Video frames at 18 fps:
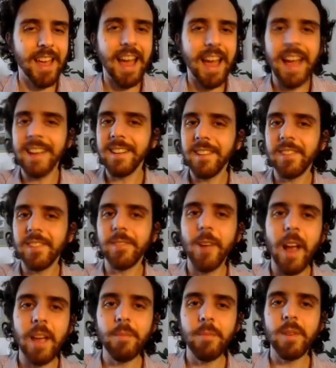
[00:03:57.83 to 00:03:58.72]
I'd
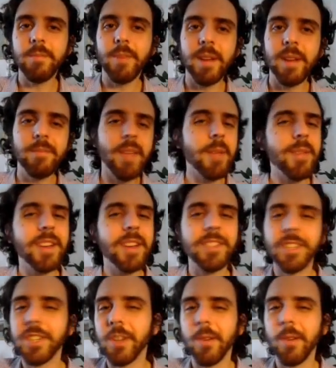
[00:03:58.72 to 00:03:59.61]
describe it, but maybe I'll
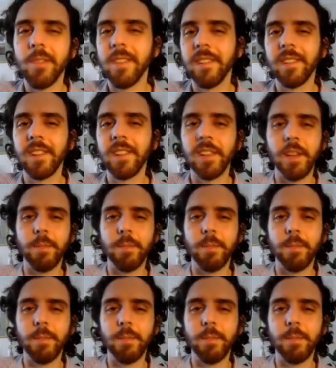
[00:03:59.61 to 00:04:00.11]
just show you this